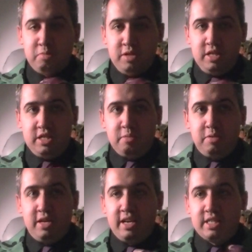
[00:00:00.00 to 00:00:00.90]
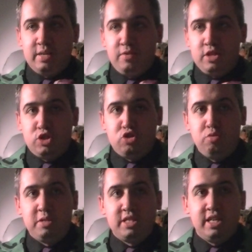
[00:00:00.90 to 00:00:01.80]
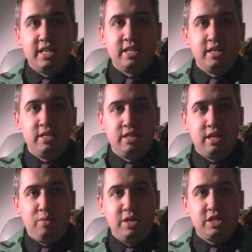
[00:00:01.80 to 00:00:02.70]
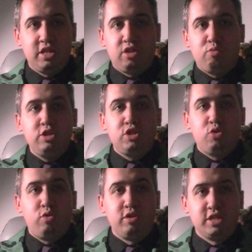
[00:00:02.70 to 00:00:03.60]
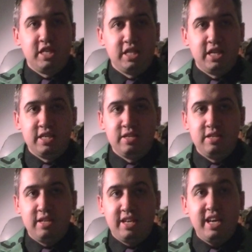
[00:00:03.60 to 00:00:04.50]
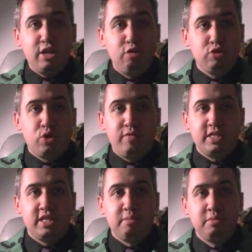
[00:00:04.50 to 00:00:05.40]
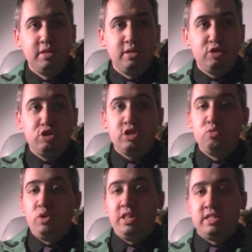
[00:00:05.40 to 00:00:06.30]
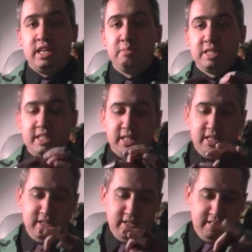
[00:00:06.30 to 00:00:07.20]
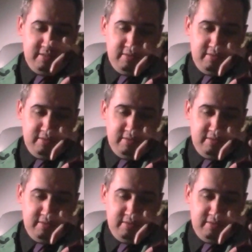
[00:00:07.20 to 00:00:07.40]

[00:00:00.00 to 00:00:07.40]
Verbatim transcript: pretty easy to put on, except for this stupid tie. I watched like three tutorials online. I got closer every time. You should have seen one of the times I had the thing like.